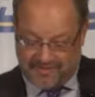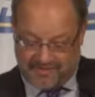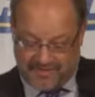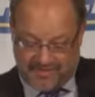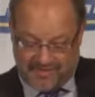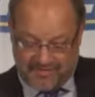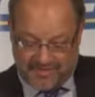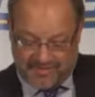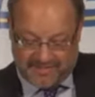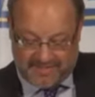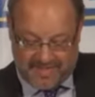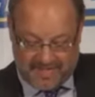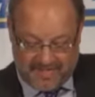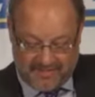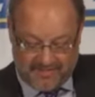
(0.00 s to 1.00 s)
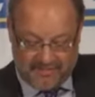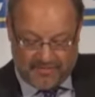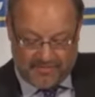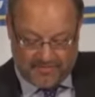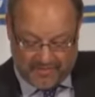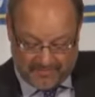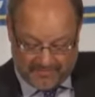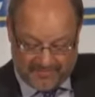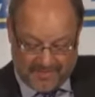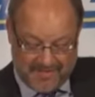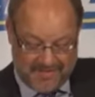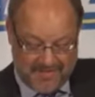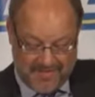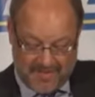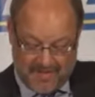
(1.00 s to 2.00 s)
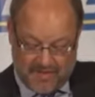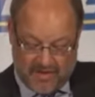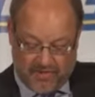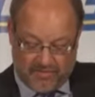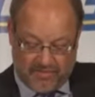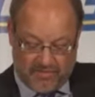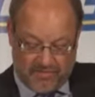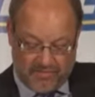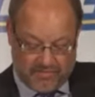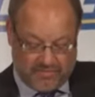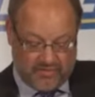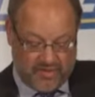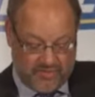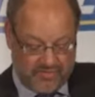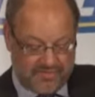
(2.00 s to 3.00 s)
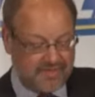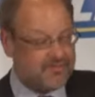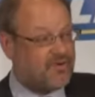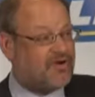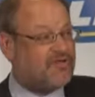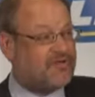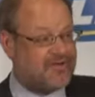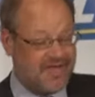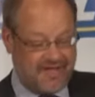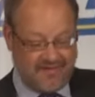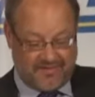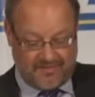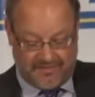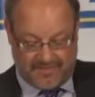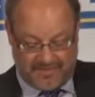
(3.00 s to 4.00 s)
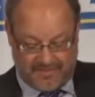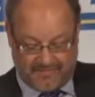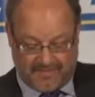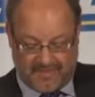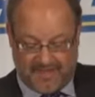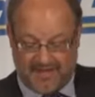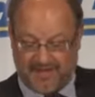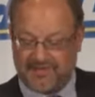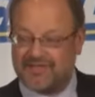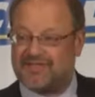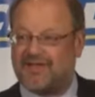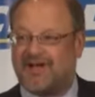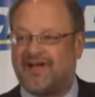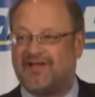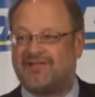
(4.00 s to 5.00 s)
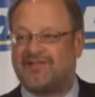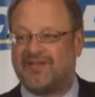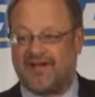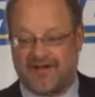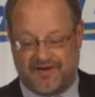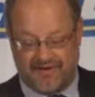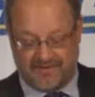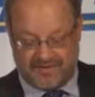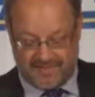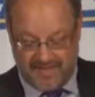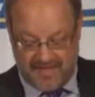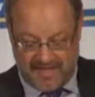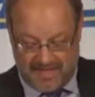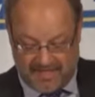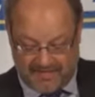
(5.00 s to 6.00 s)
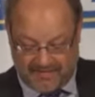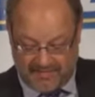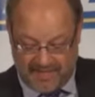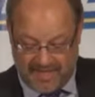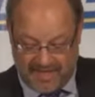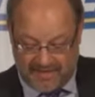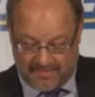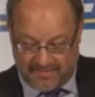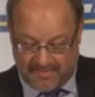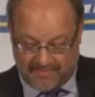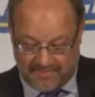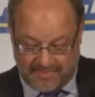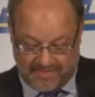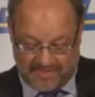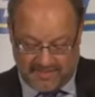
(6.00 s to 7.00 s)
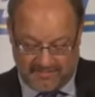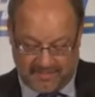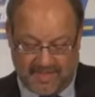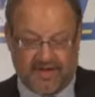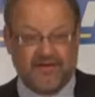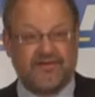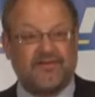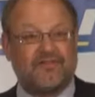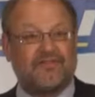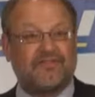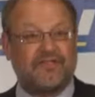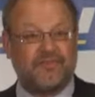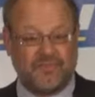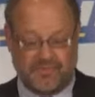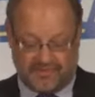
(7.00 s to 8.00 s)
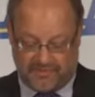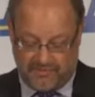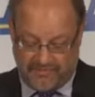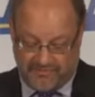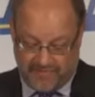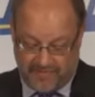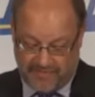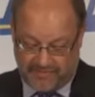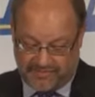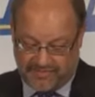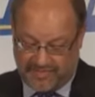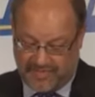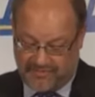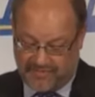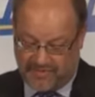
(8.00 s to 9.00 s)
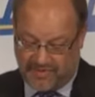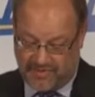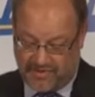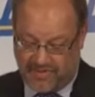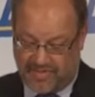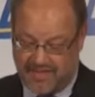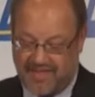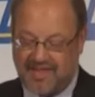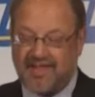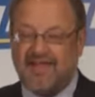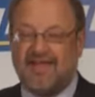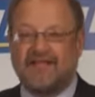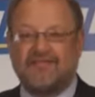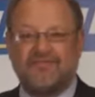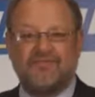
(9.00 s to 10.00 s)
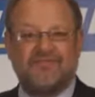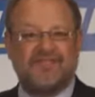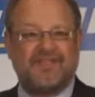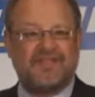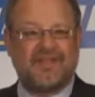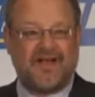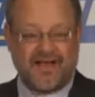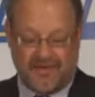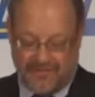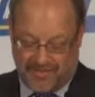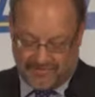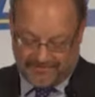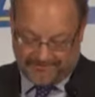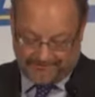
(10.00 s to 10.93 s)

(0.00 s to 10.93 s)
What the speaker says: this year is Dan Nordorf, owner, along with his brother Dale, of Tires, a 3-outlet retail tire dealership in Sioux Falls, South Dakota, and Sioux City, Iowa.